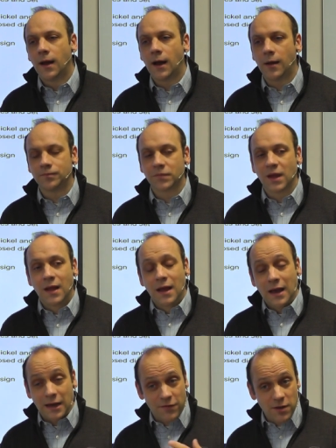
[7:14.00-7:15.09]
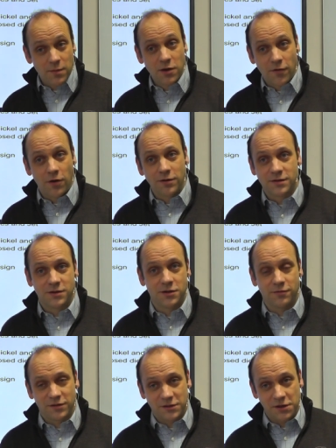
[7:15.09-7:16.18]
Um, and if you move on to
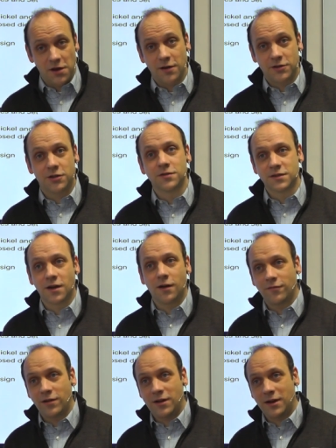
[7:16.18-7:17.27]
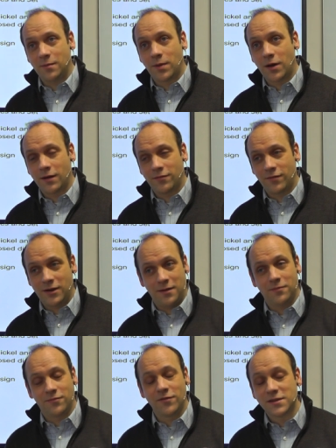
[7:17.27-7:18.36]
do research, you'll start reading by
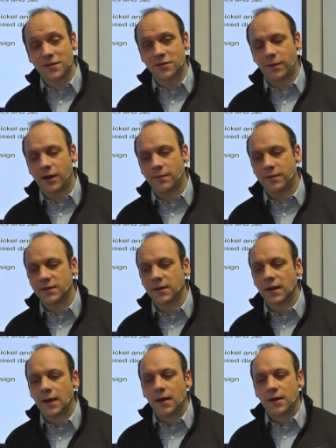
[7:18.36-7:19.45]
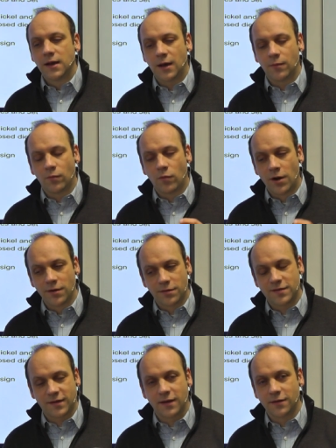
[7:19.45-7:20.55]
reading research papers. And um, one of the
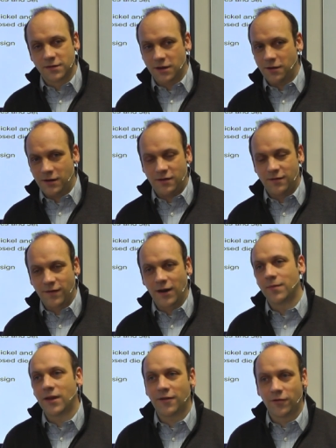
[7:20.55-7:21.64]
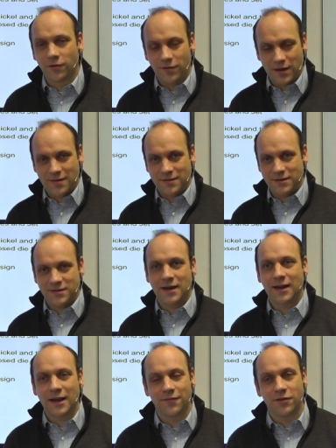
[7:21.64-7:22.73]
skills that you need to develop, therefore, at the
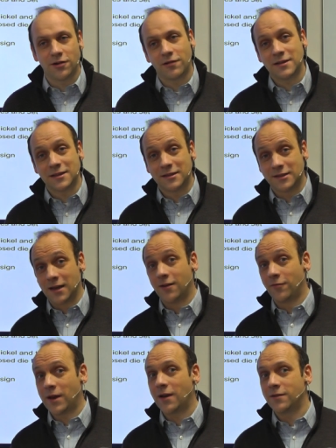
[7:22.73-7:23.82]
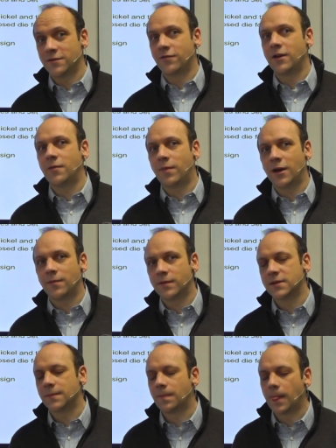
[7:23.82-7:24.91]
tail end of a degree, is the skill of being able to read
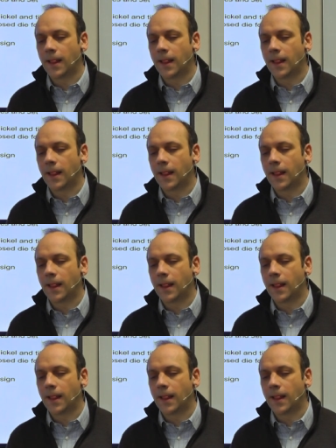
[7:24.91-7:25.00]
papers.